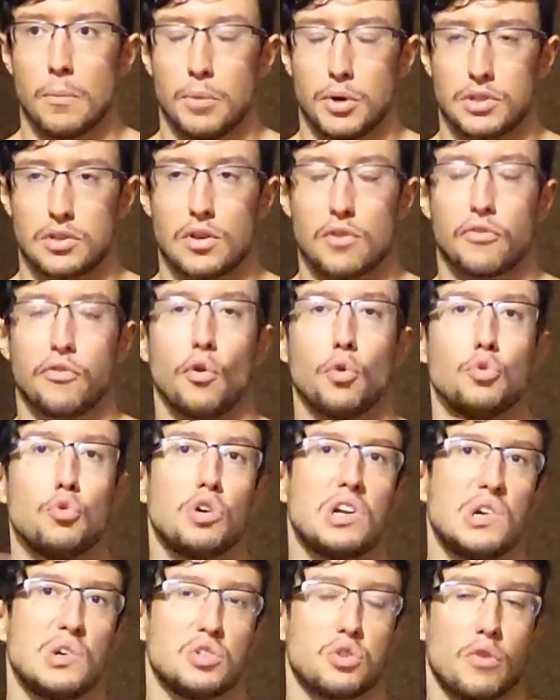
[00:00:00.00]
But for
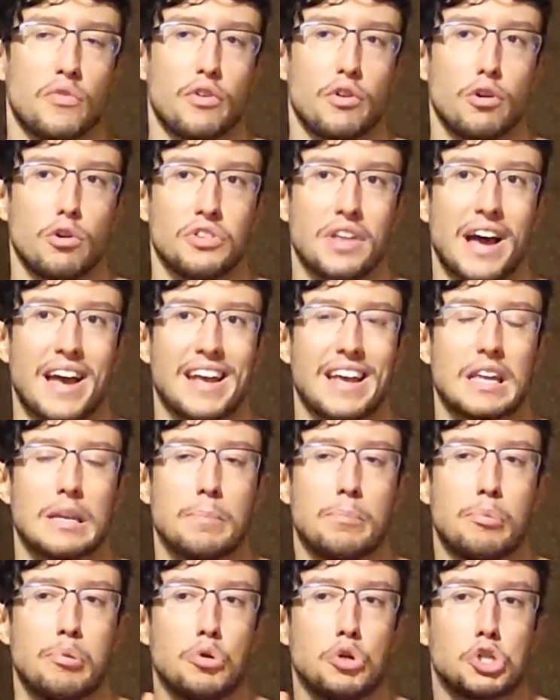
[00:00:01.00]
nucleus overload, I
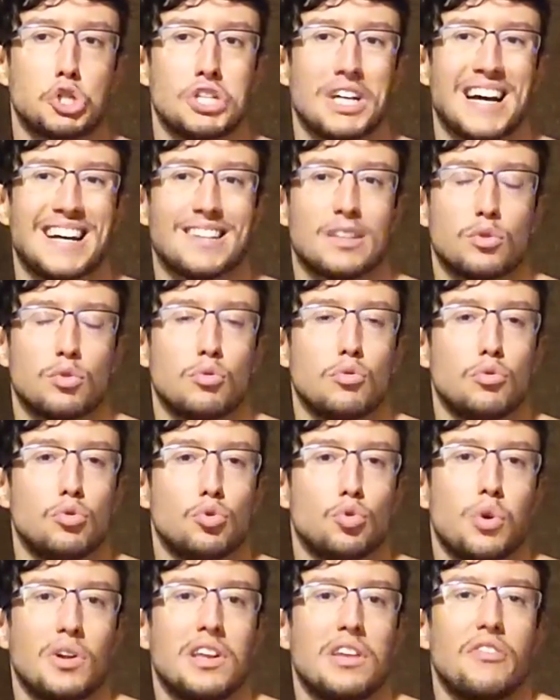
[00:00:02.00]
can push that to
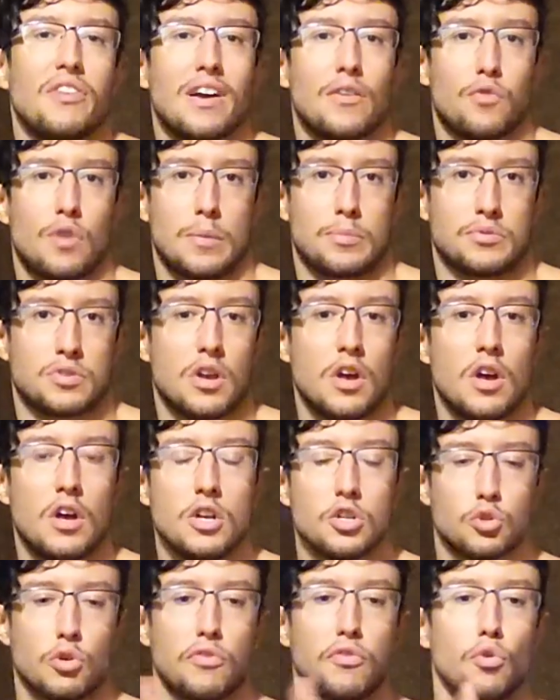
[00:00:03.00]
25 reps.
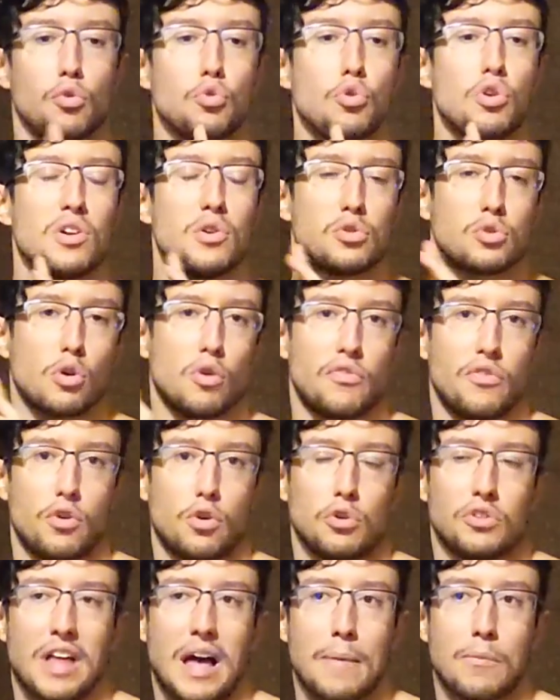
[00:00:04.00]
So for nucleus
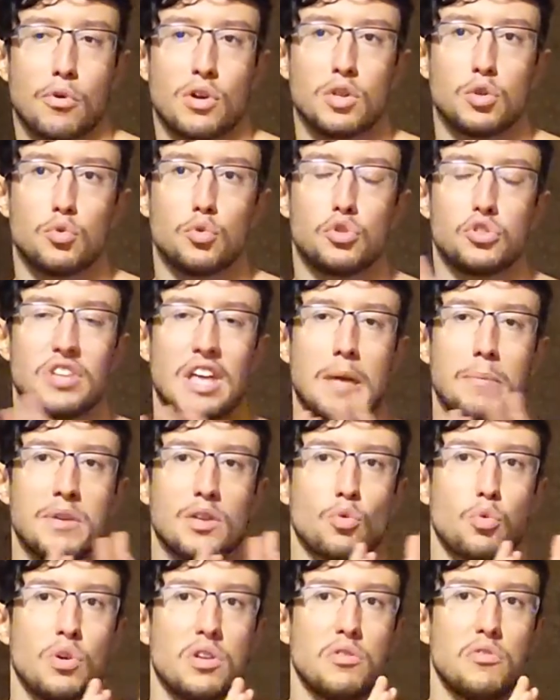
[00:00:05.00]
overload, I'm going to stay
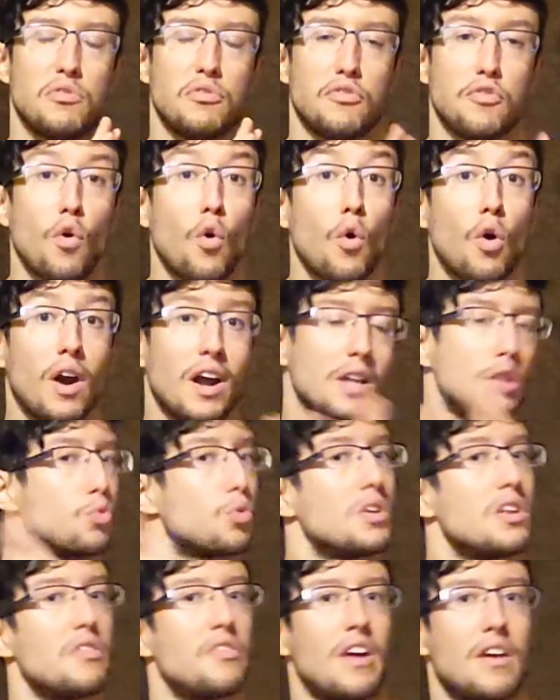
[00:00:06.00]
between 4 and
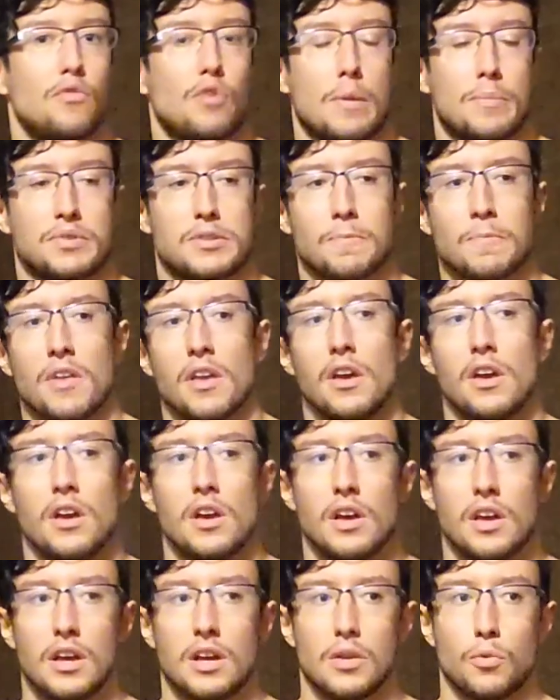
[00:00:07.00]
25 reps,
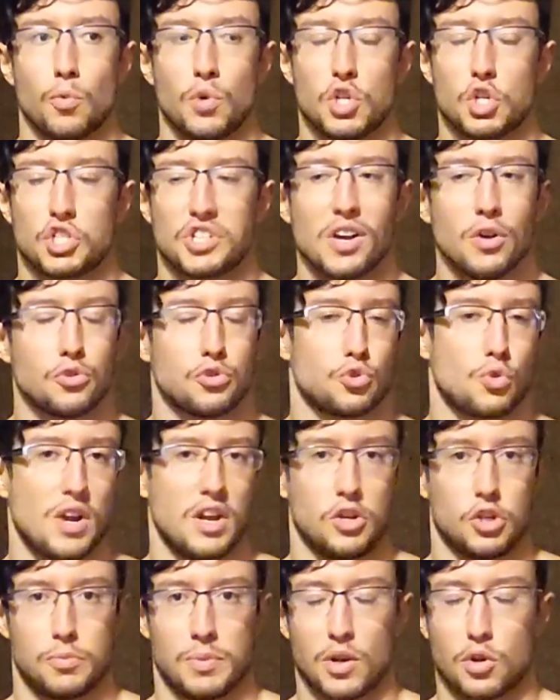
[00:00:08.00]
which sounds
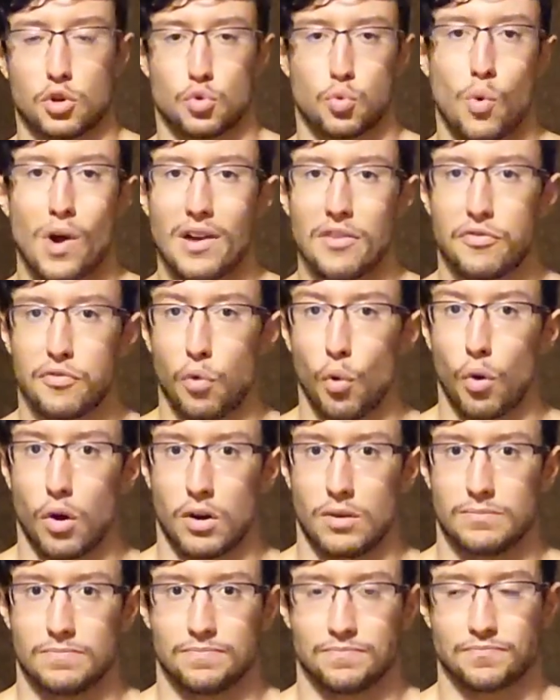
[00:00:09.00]
strange, because why
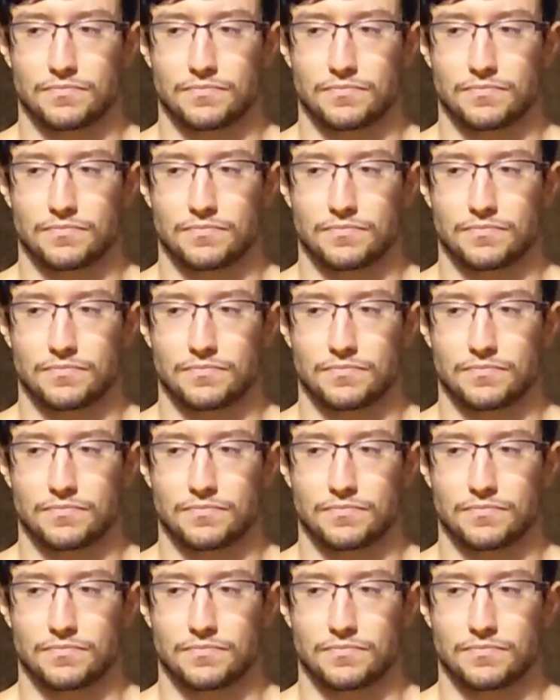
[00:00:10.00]
4?